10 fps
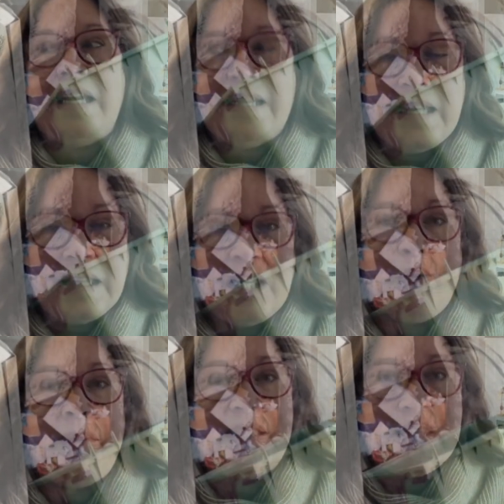is a little
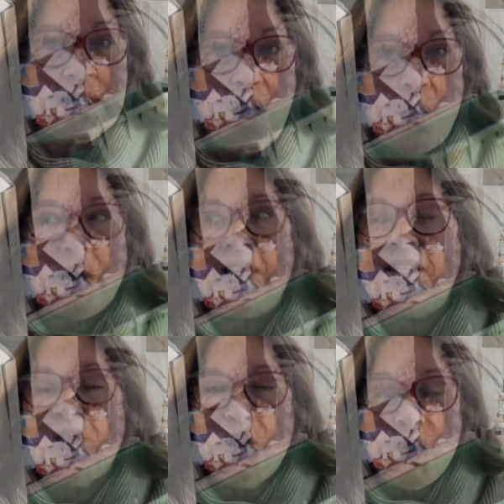bit slower.
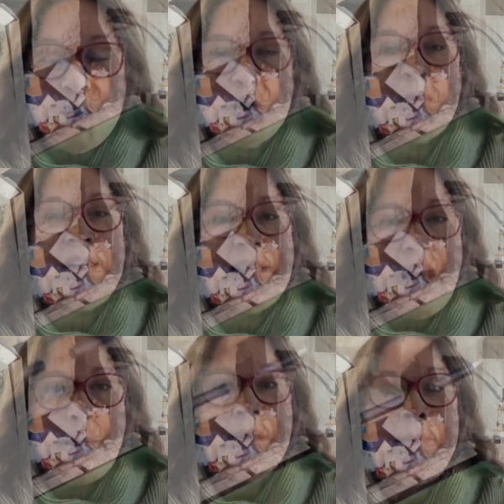It's usually
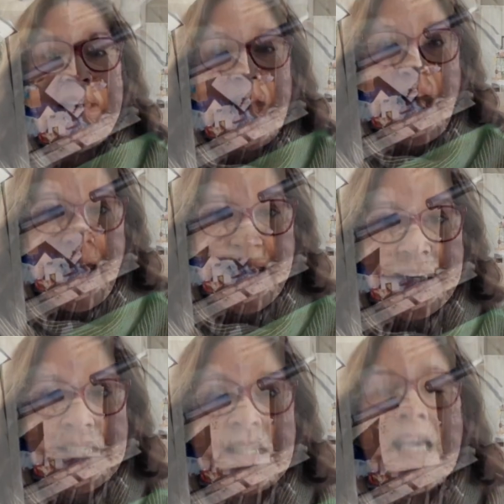coming
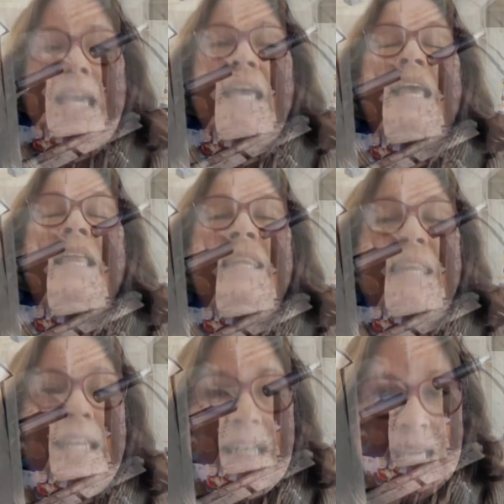behind
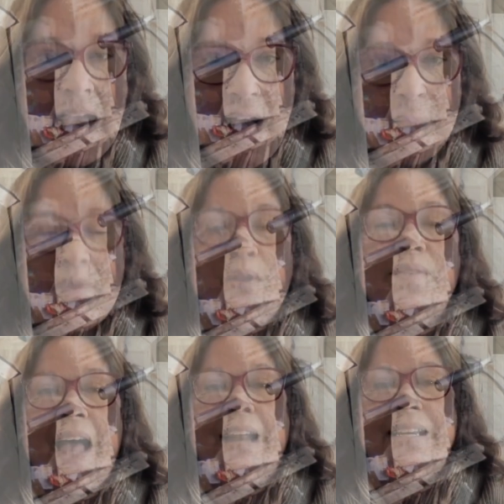cleaning up
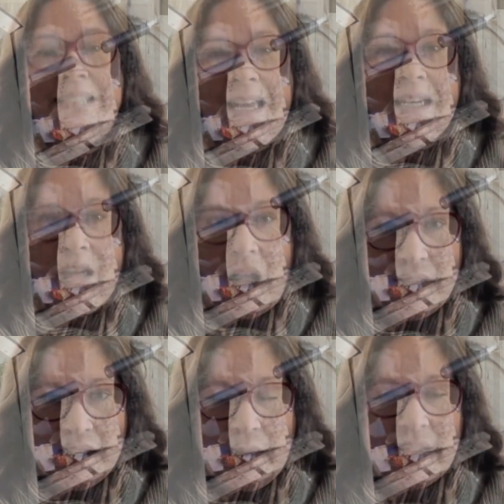those unintended
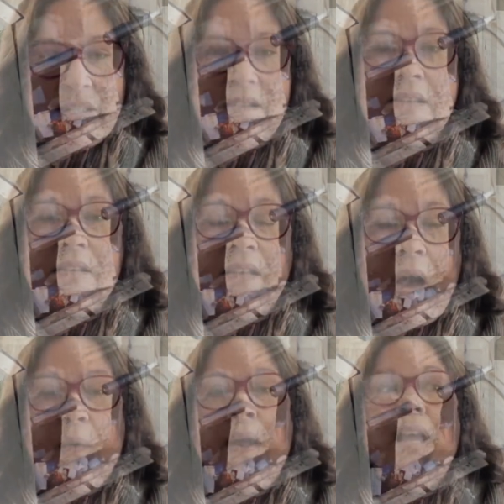consequences.
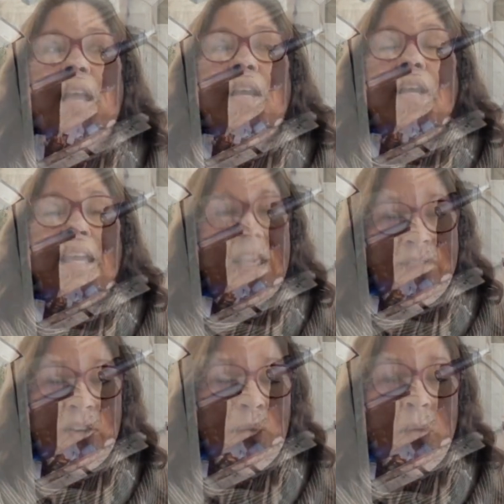So,
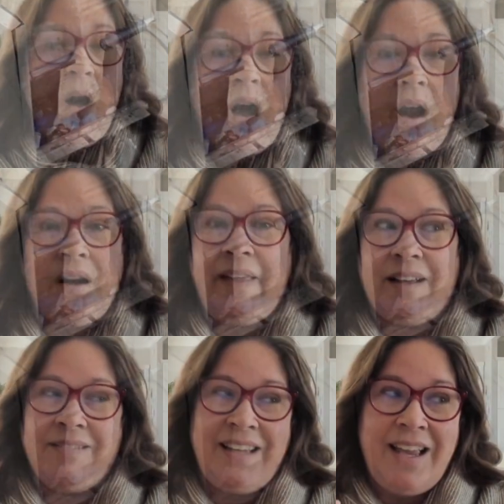if you are like,
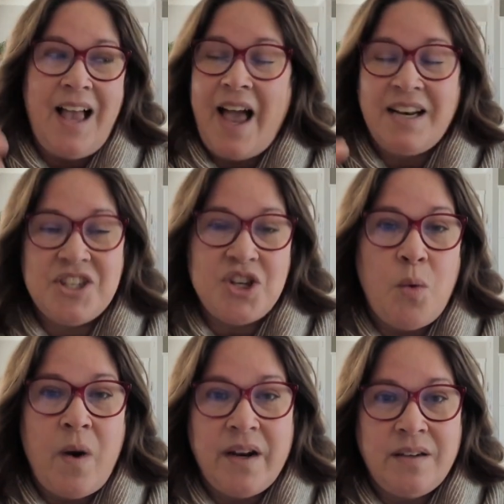"Yeah, I just don't
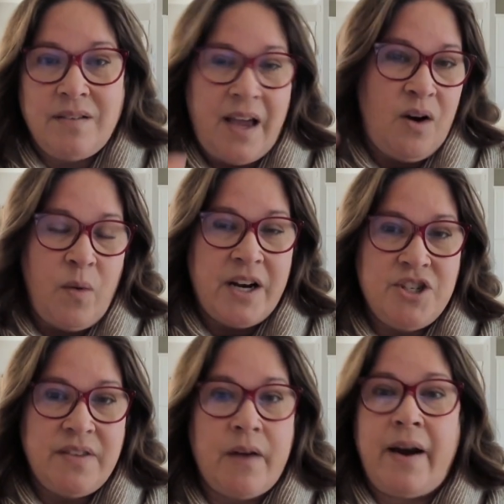want it. I don't want to
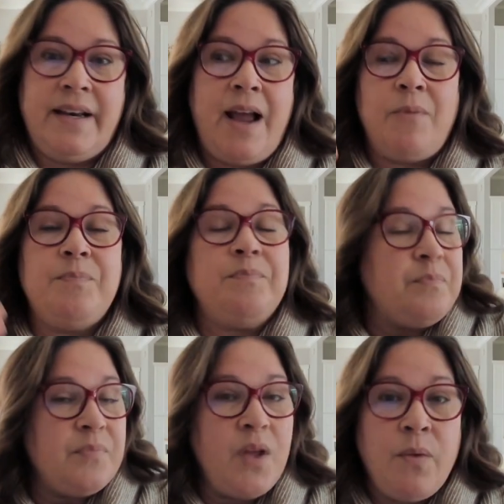do that right now."
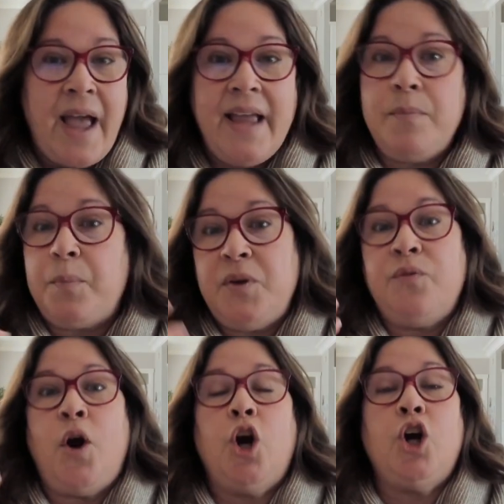Okay,
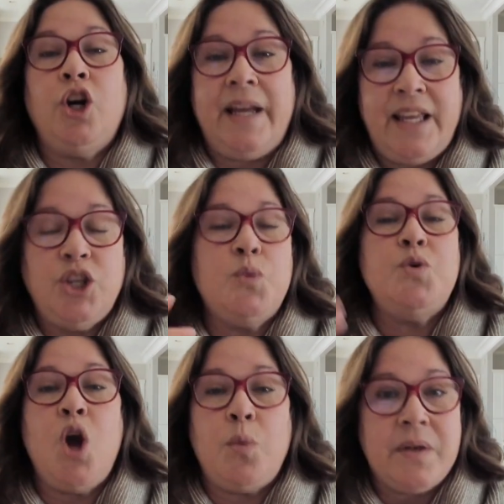you've heard it. You
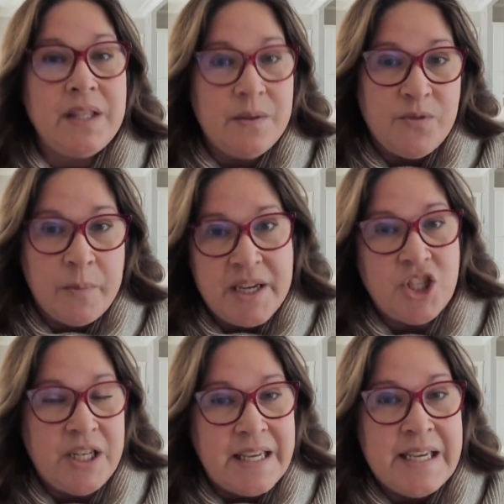know where the
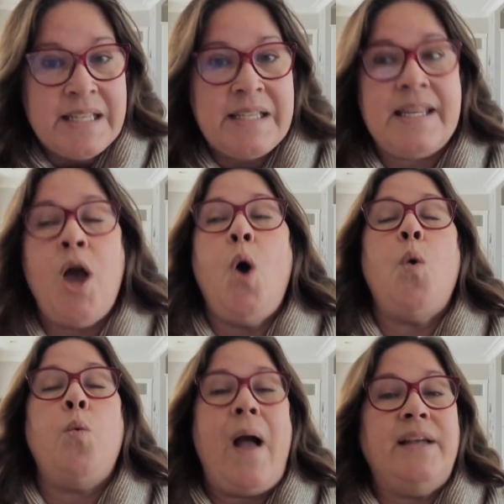information is
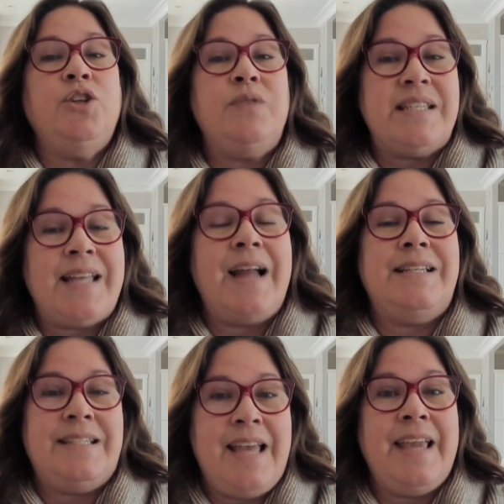when you decide
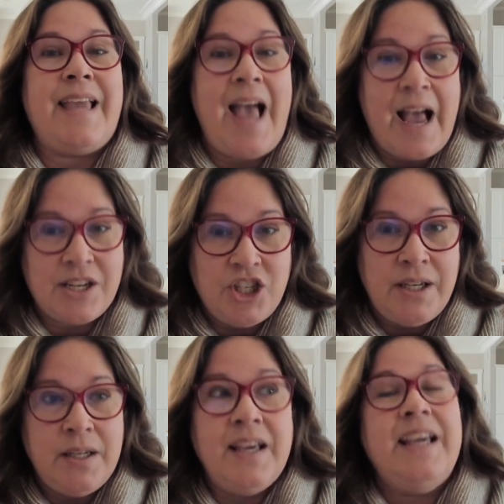to take
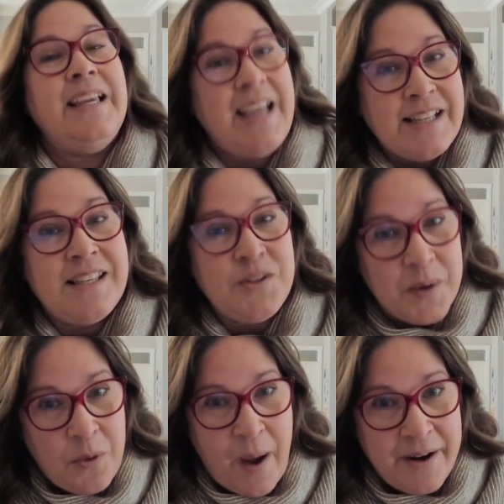action. Yes, it's
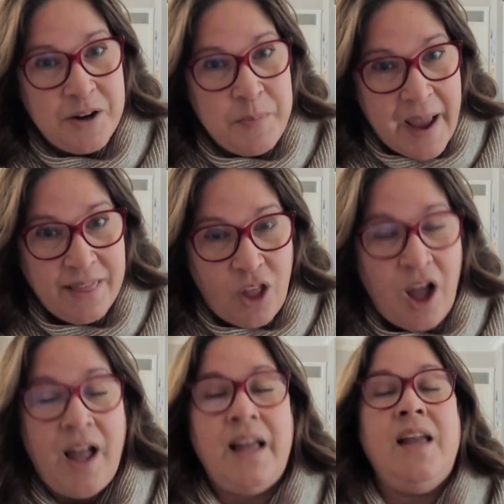required by
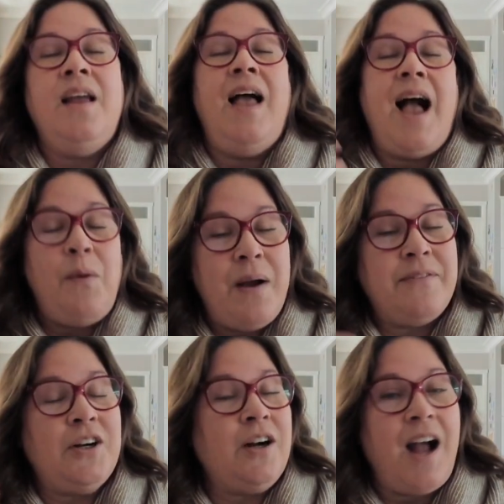law.
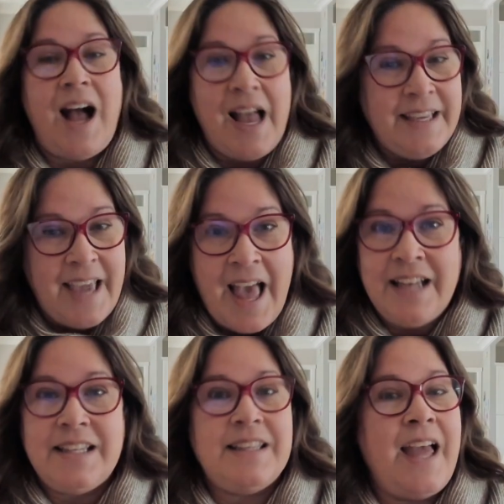However, I
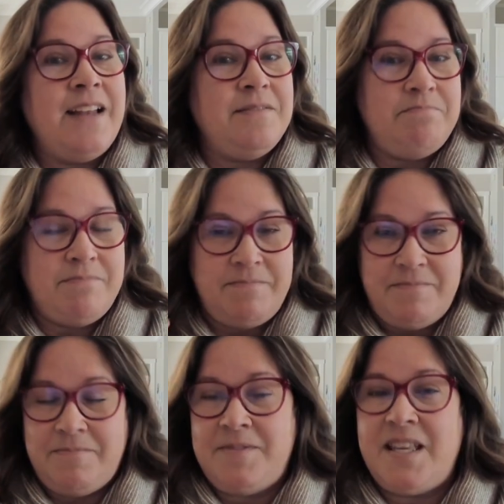get that
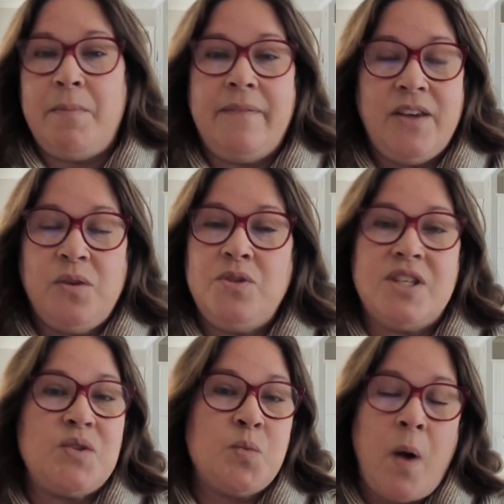some of you
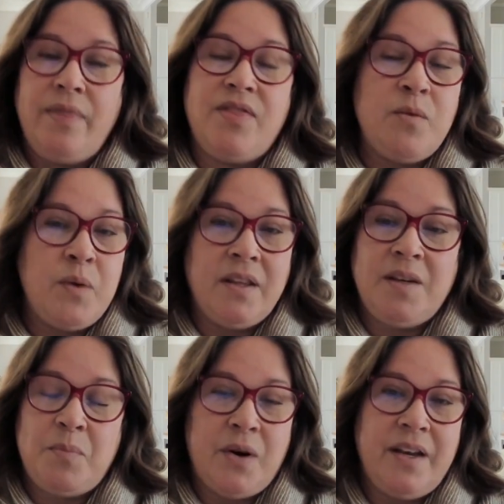just want the really
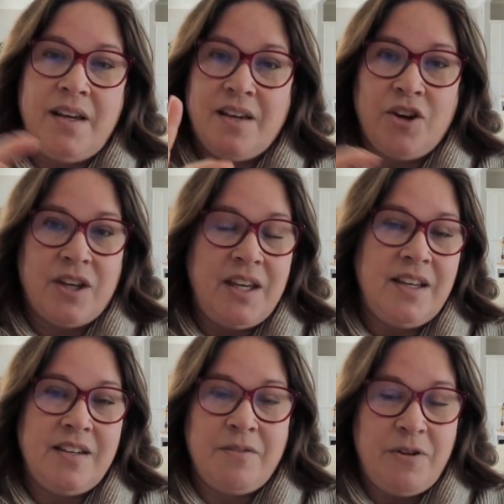pretty
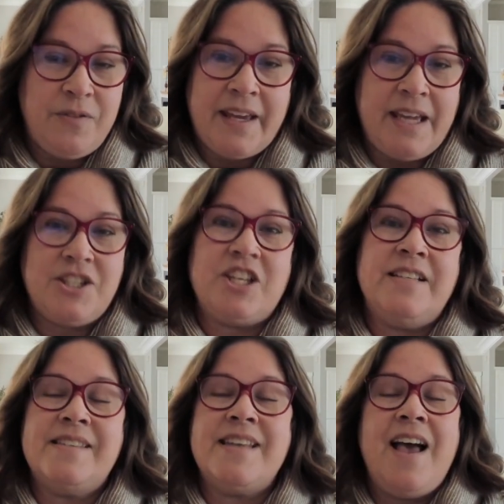cookie notifications.